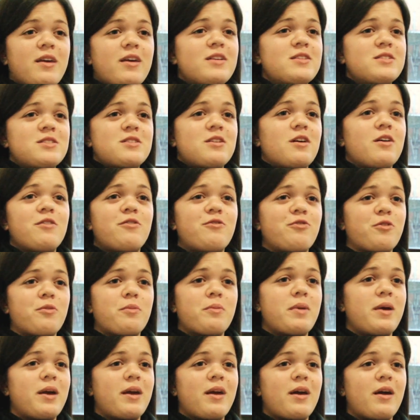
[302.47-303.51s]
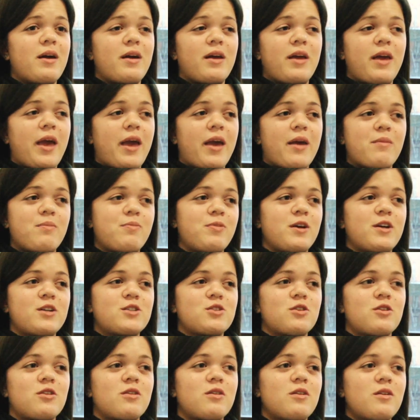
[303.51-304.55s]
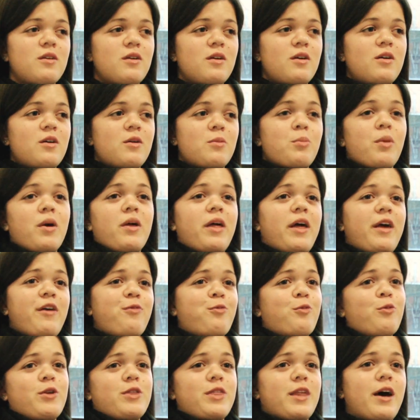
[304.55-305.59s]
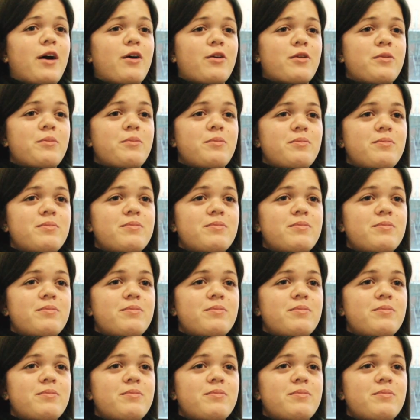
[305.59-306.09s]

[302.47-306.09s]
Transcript: he's done for me. I can't picture my life without him.